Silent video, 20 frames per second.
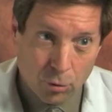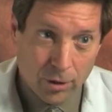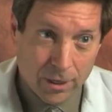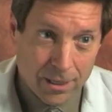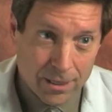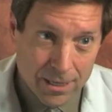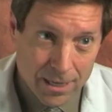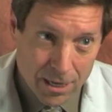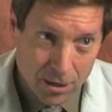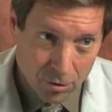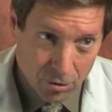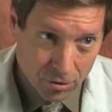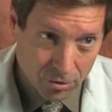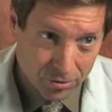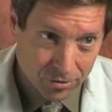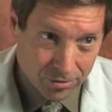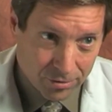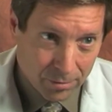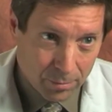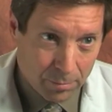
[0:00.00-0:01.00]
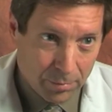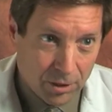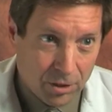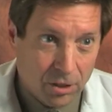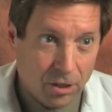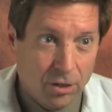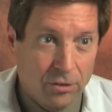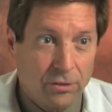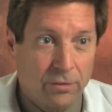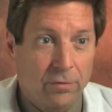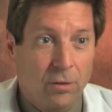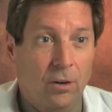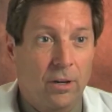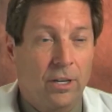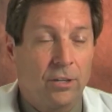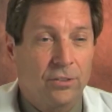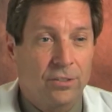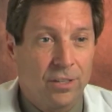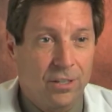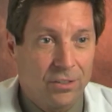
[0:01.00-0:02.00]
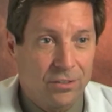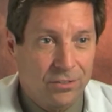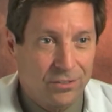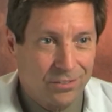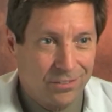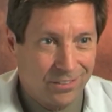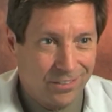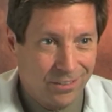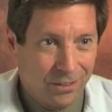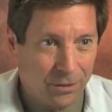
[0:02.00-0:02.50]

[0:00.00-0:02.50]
30 years because of our incidence